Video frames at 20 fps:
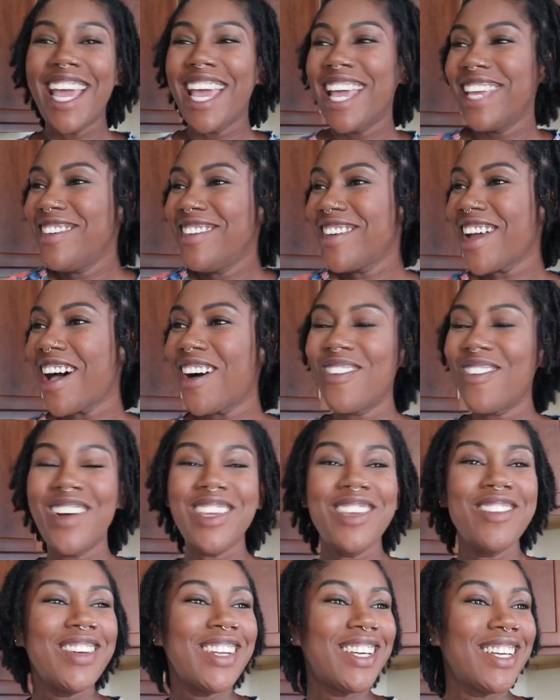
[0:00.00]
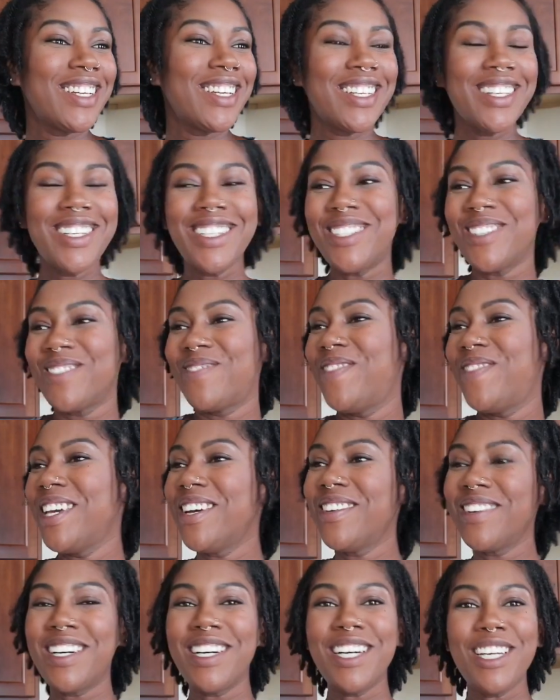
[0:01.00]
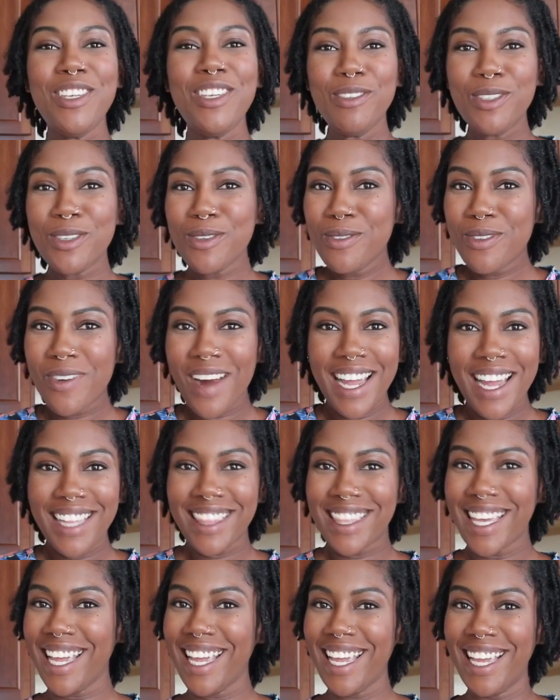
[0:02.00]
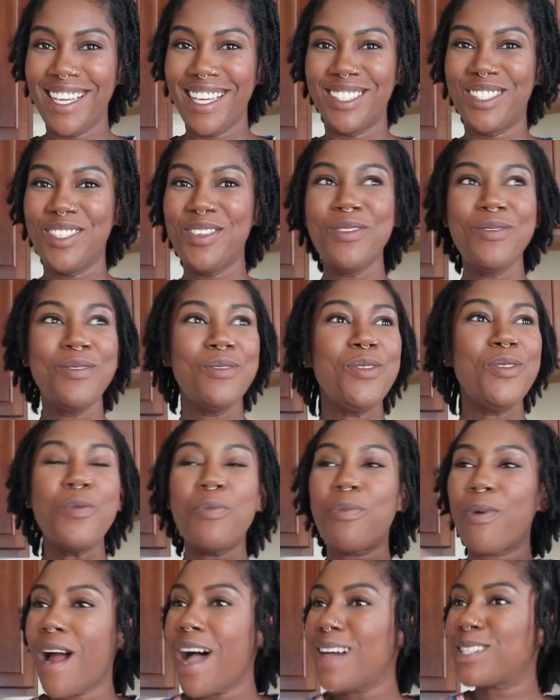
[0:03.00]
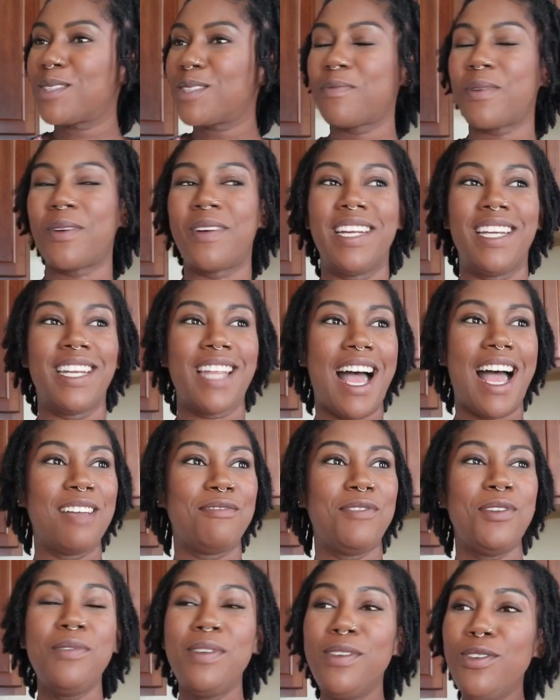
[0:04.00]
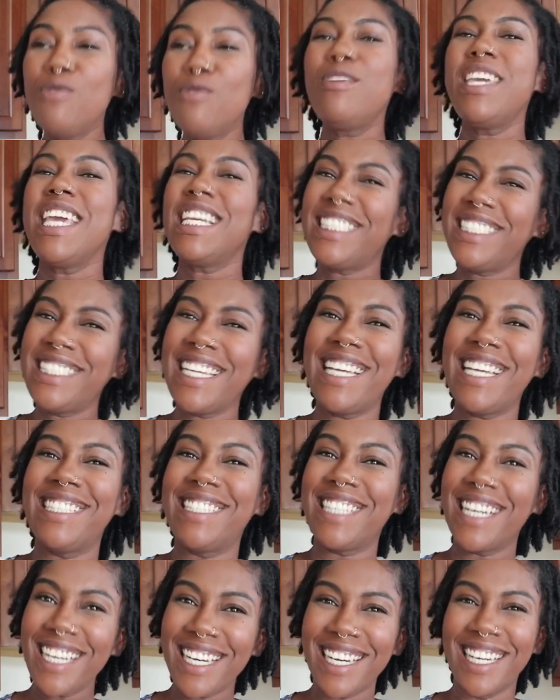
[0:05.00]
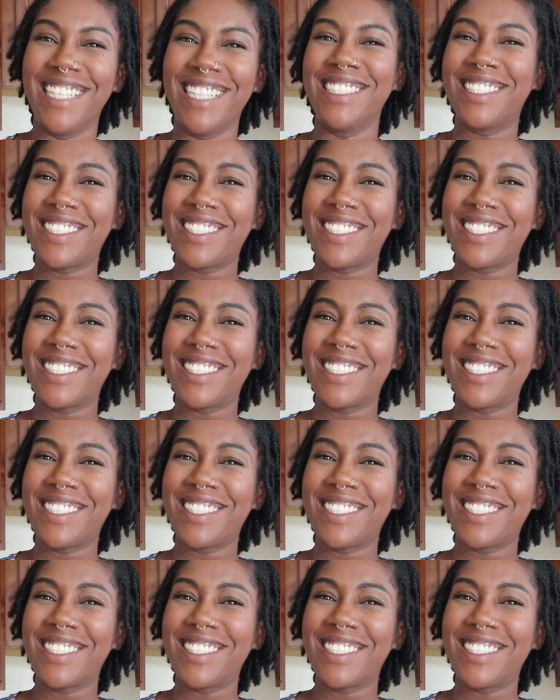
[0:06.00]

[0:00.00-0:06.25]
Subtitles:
You know, when you look good, you feel good, you do great things, you prosper in life, you get shit done.